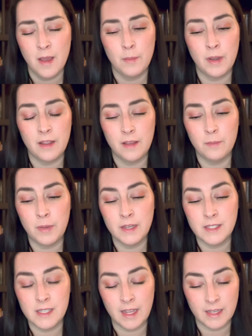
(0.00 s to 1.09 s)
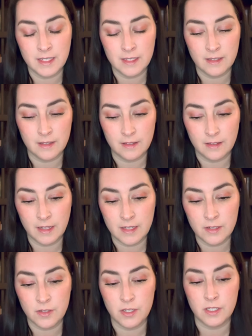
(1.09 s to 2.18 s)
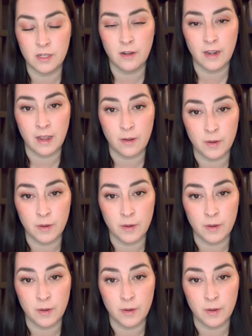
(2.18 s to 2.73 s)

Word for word: But it, but it's like, it didn't, it didn't just start now,